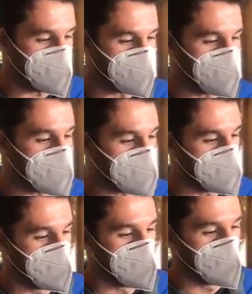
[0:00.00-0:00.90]
But
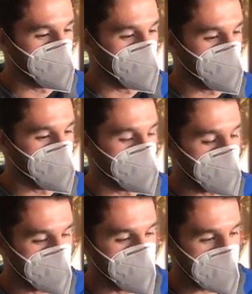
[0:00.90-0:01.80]

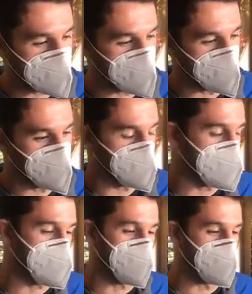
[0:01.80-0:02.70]
without a master's,
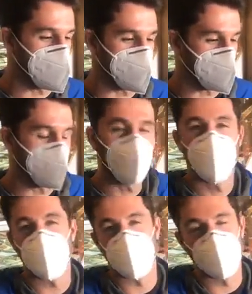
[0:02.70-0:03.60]
especially in Europe, no one
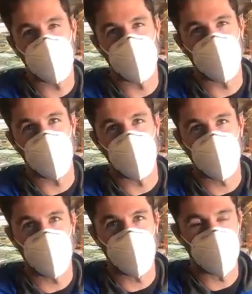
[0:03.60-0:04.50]
really listens to you.
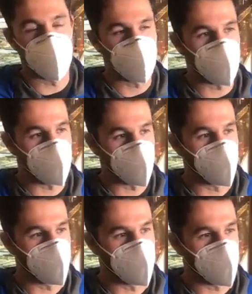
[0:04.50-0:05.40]
So it's
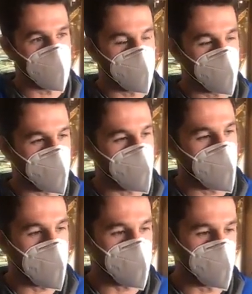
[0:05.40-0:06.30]
you kind
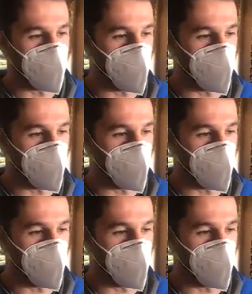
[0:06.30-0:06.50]
of have some